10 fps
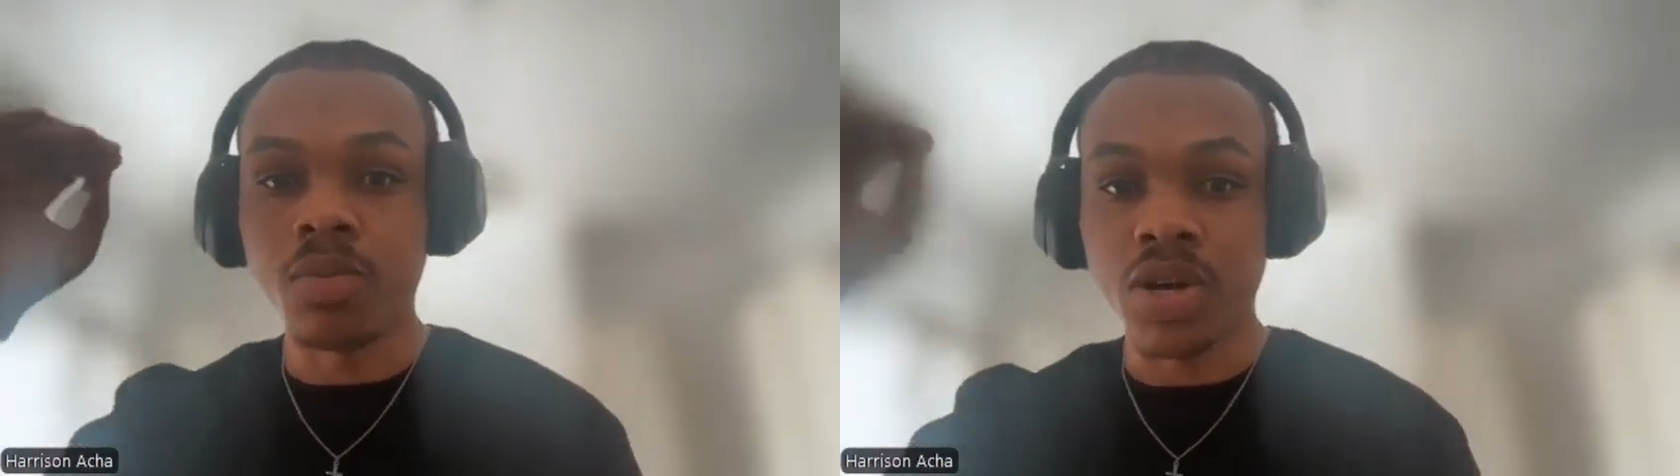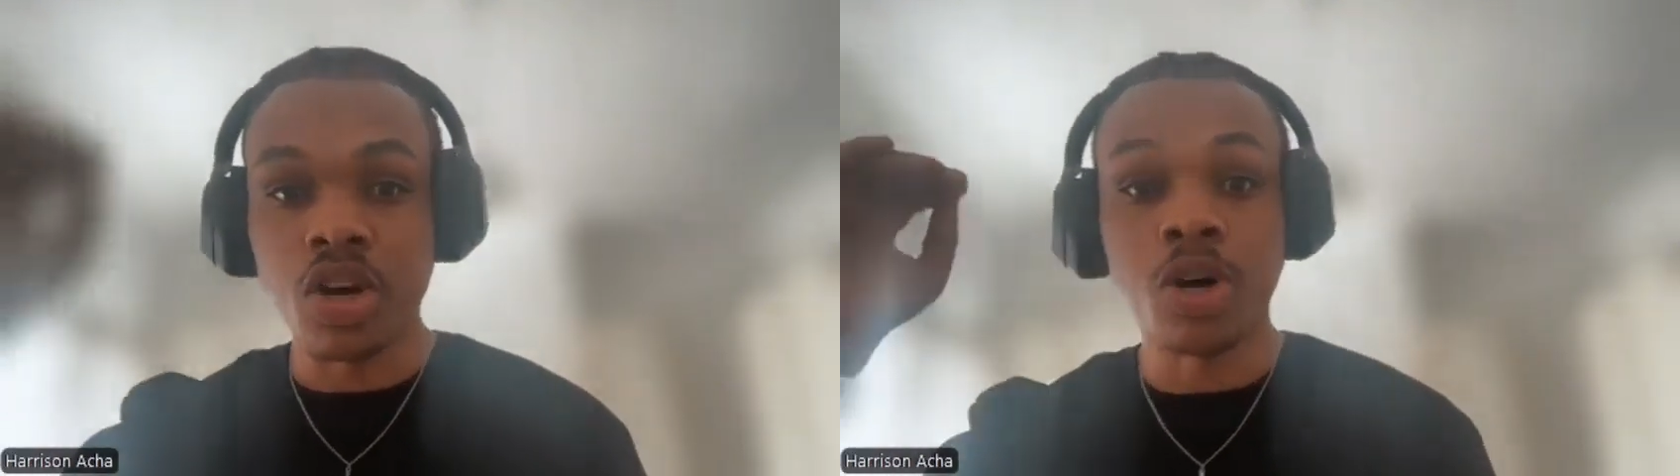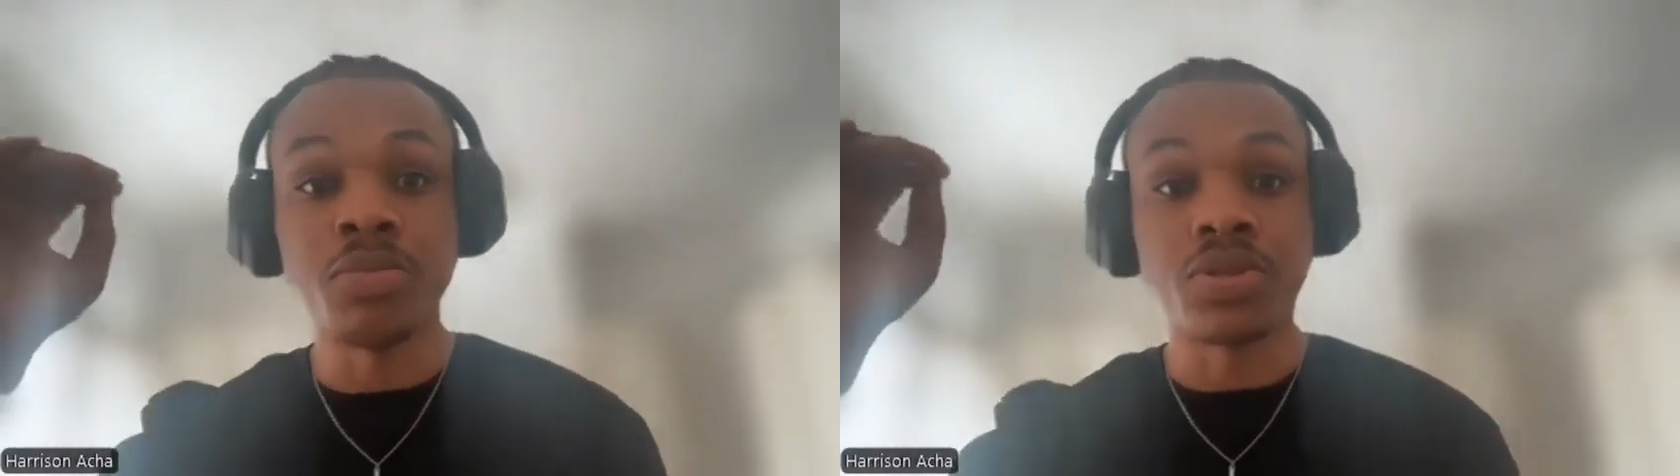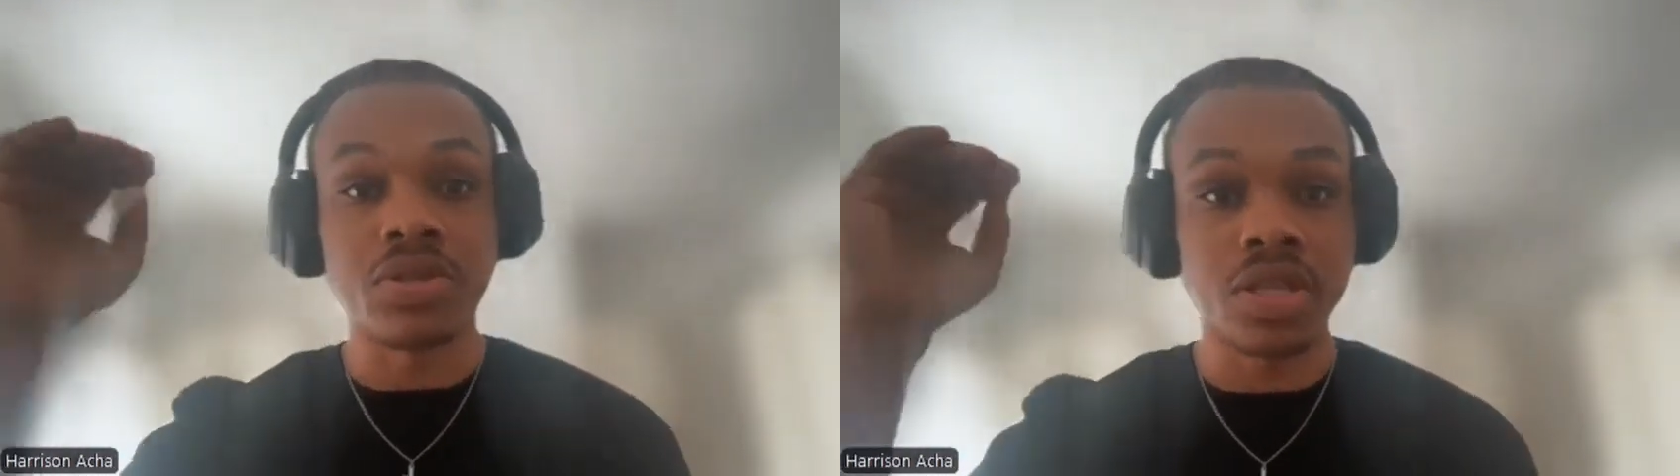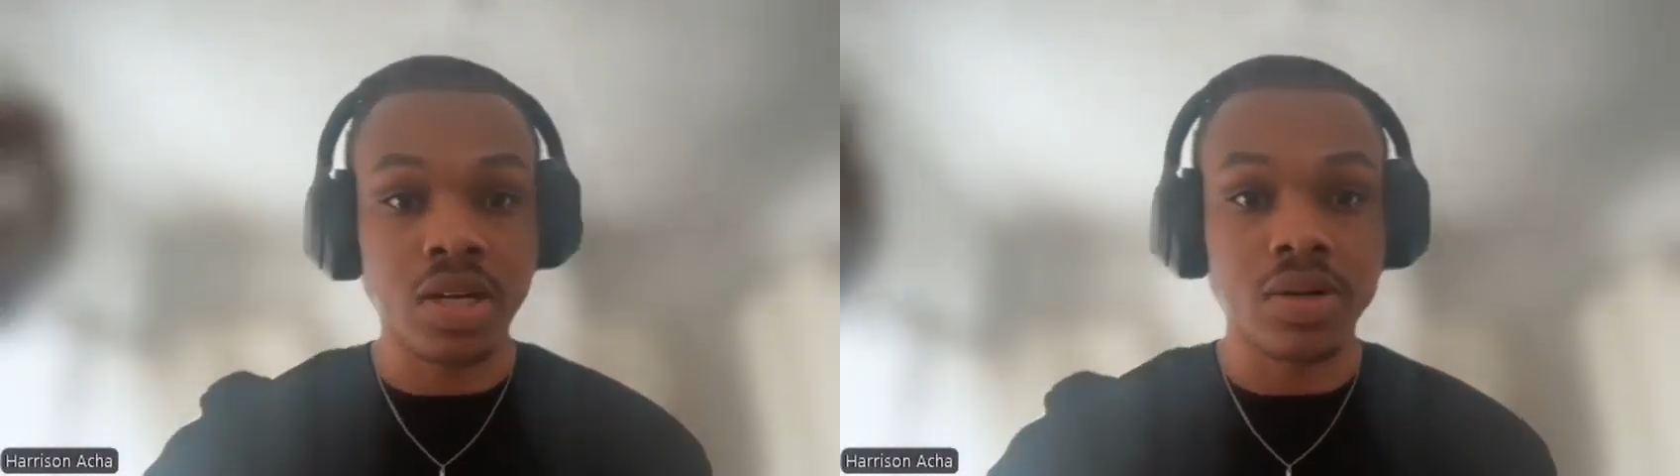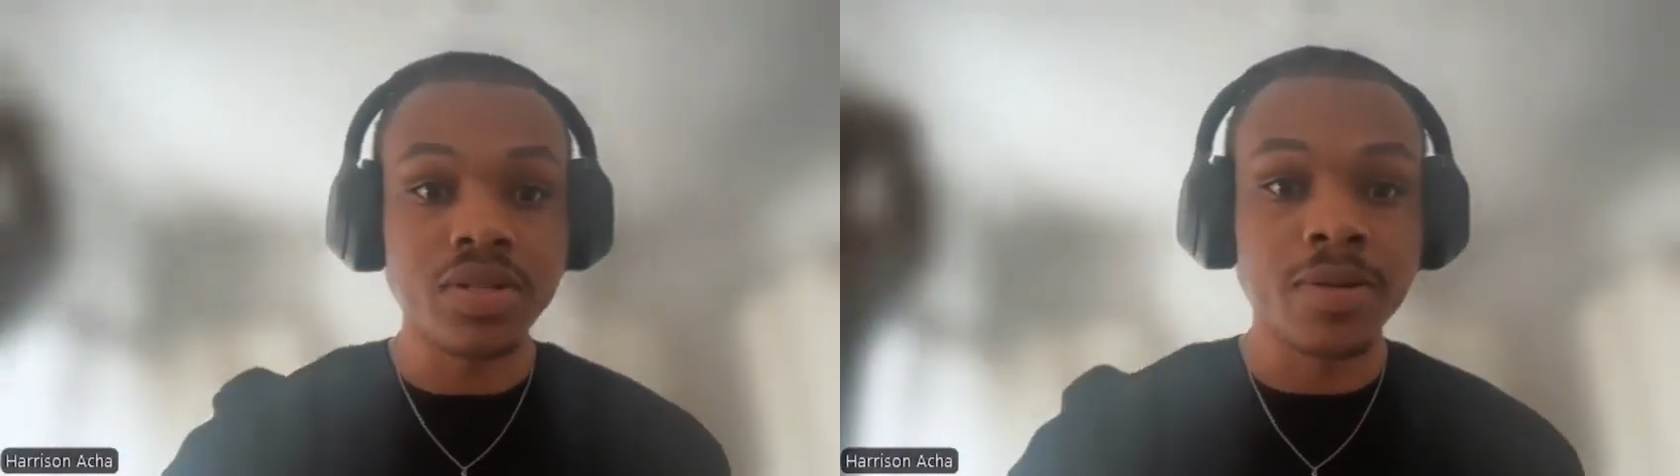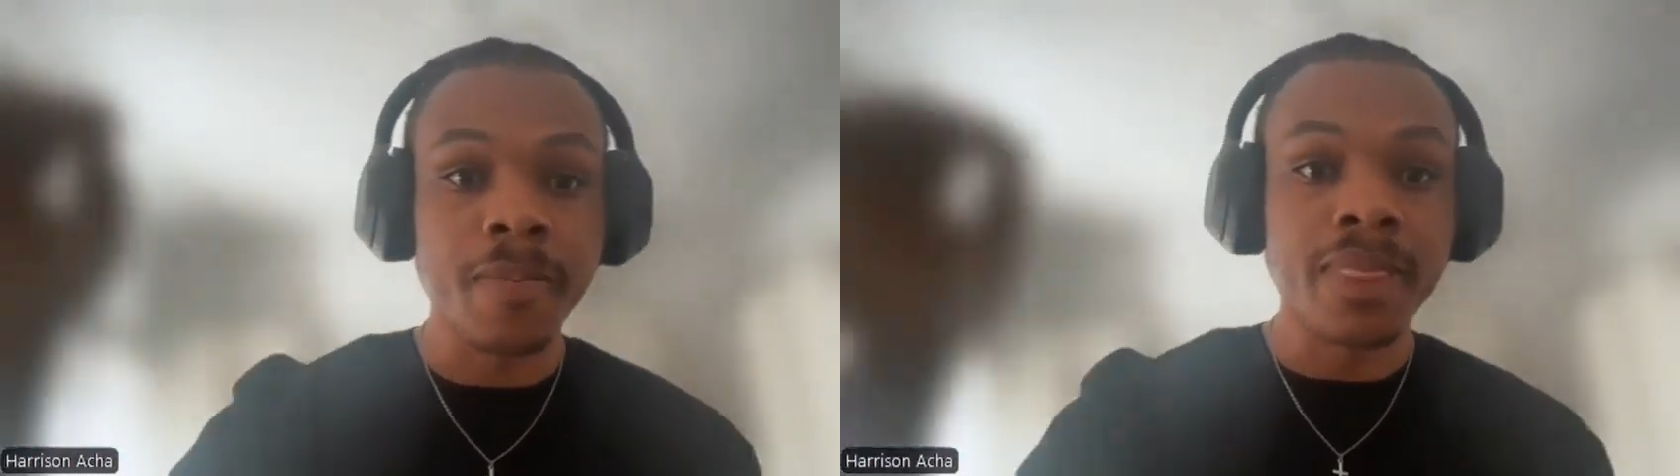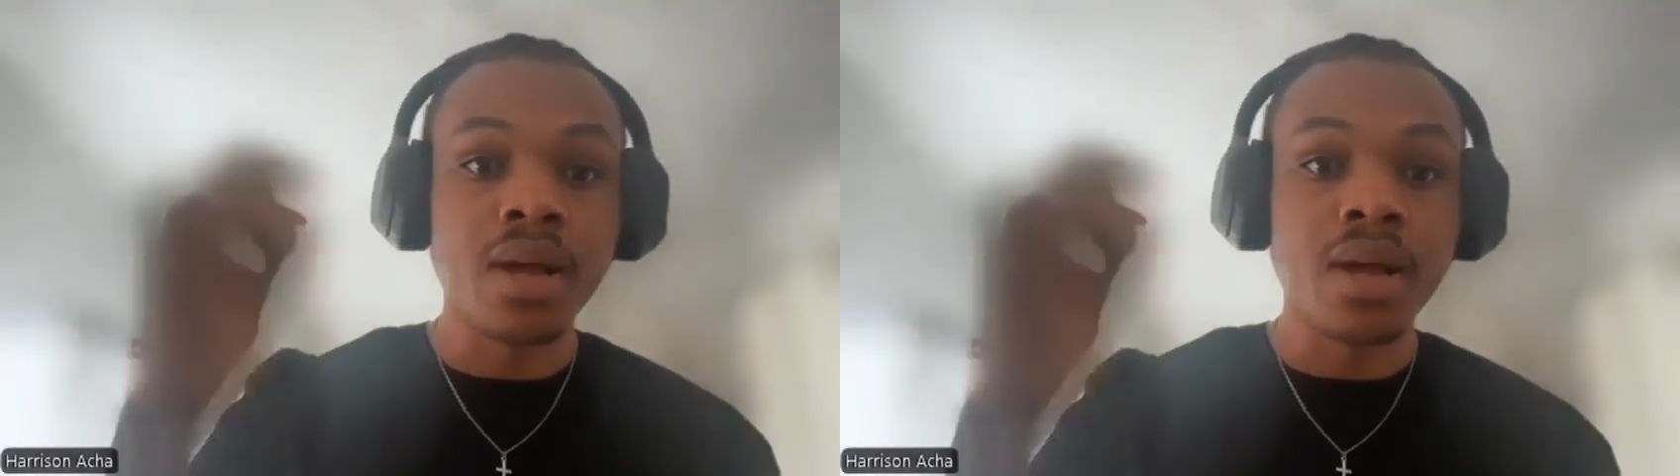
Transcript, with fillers: when it comes to sales.